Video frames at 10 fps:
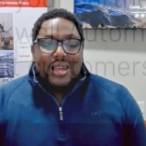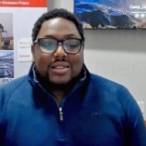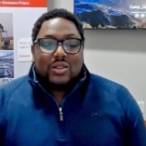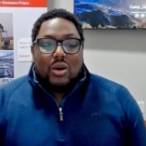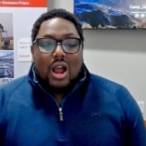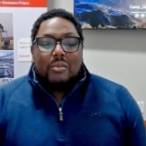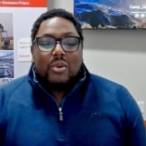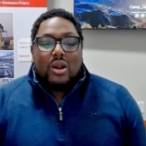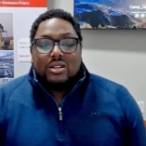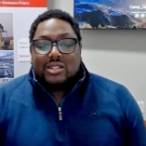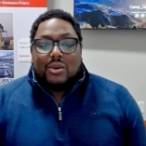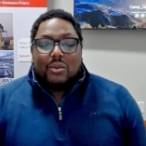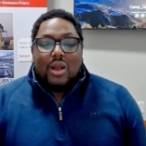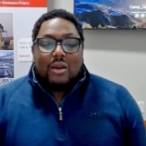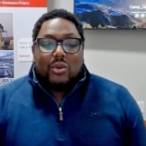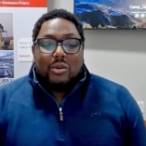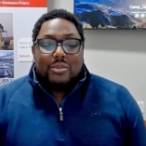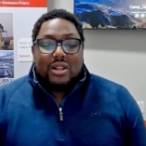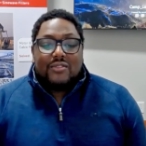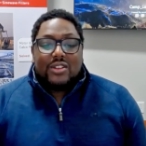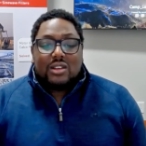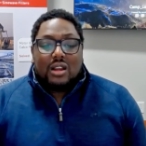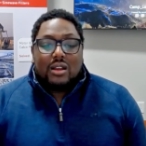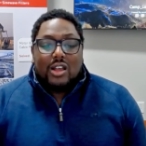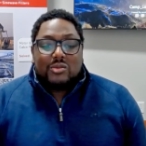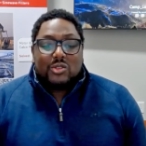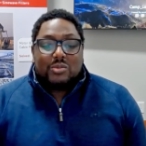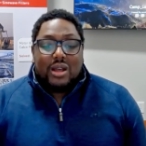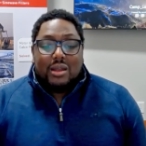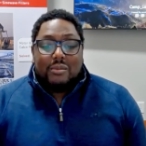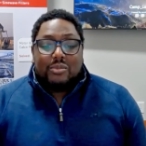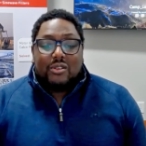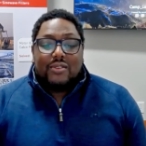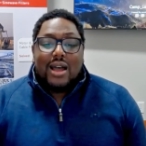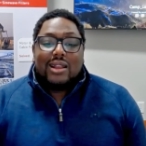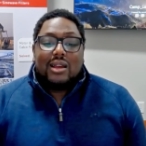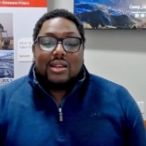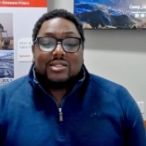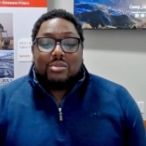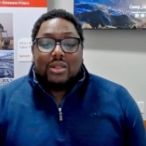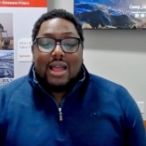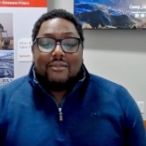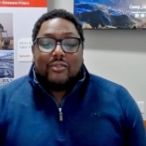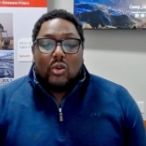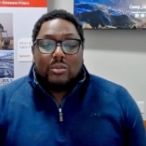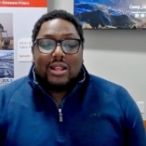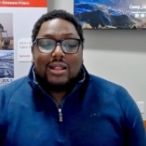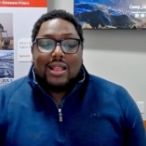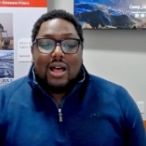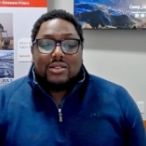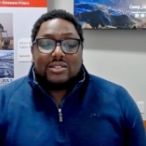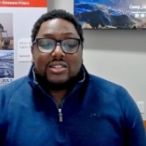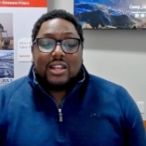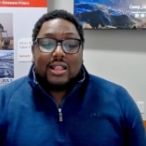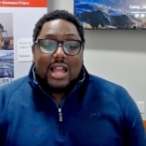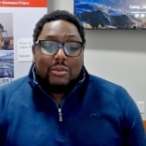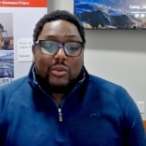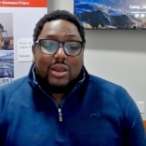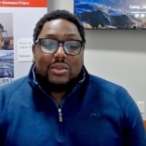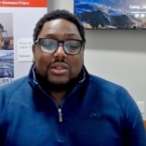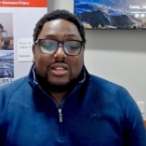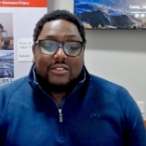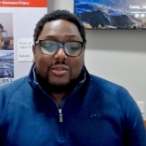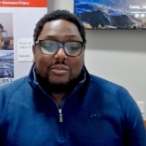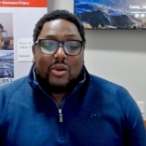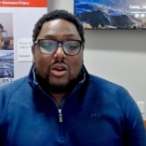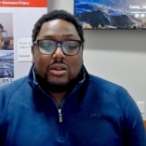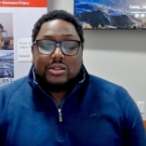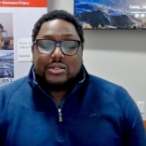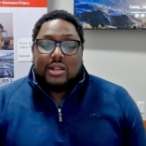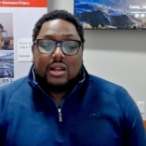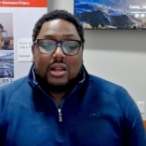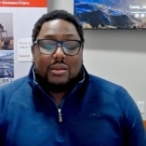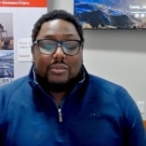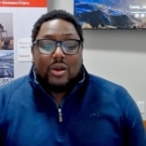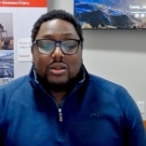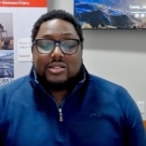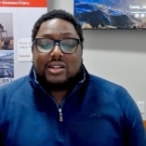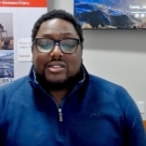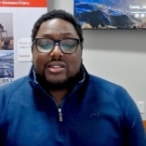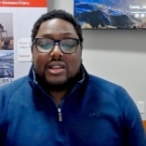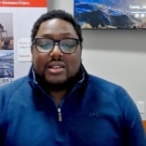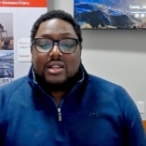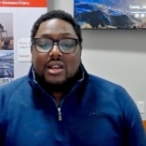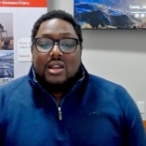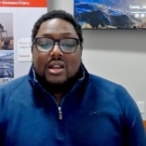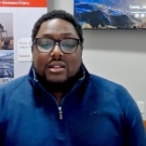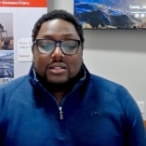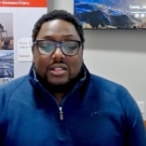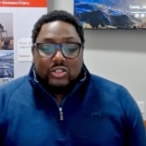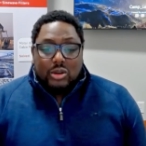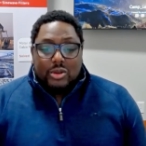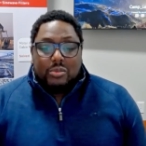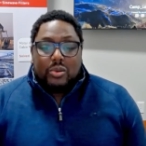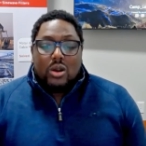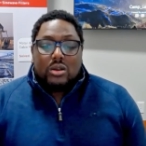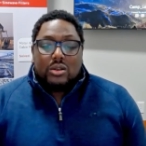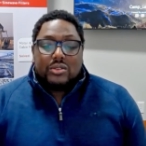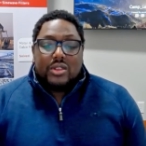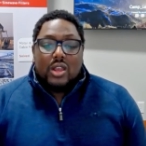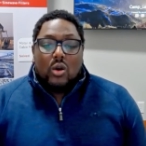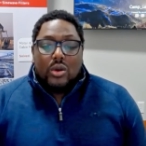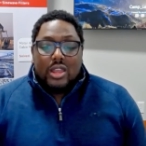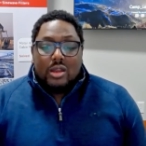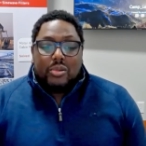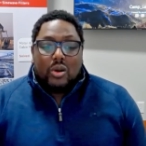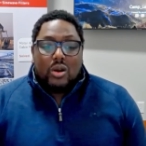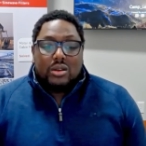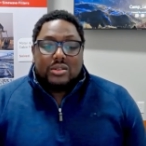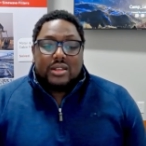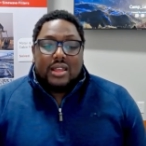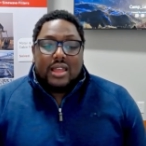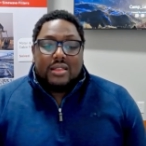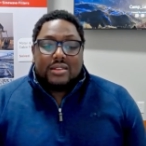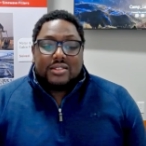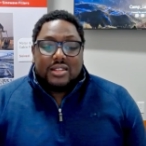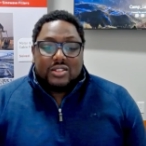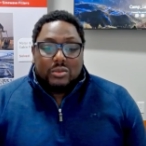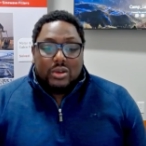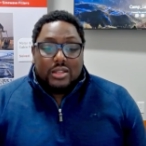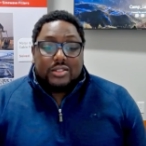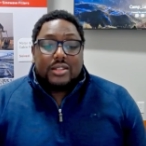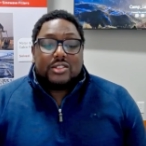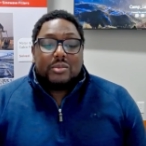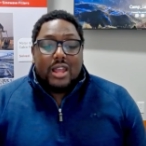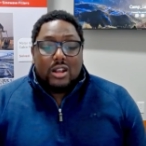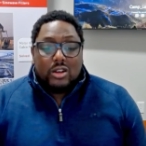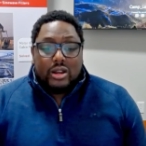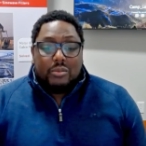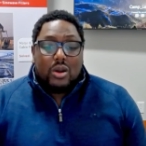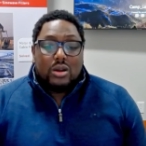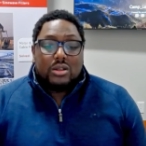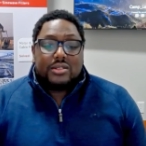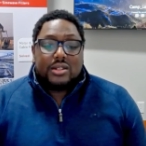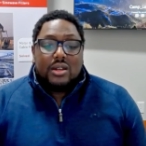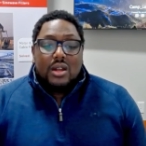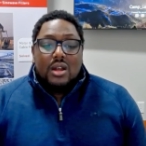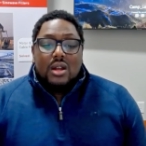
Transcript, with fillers: Yeah, so our partnership with Rockwell benefits our customers by providing us a platform that allows us to collaborate with the different partners, uh, partners such as the distributor partners, the OEM partners, and the system system integrator partners to